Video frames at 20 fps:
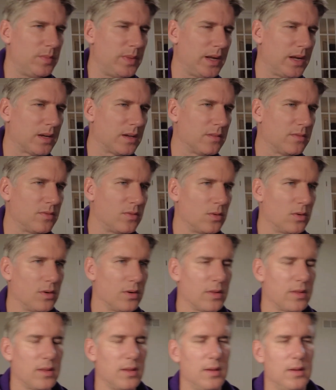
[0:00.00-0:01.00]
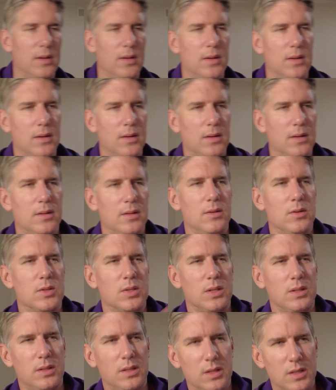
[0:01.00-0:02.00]
When I move back and forth,
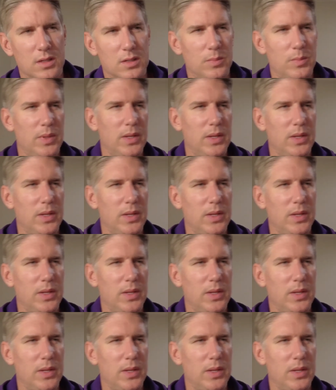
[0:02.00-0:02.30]
there's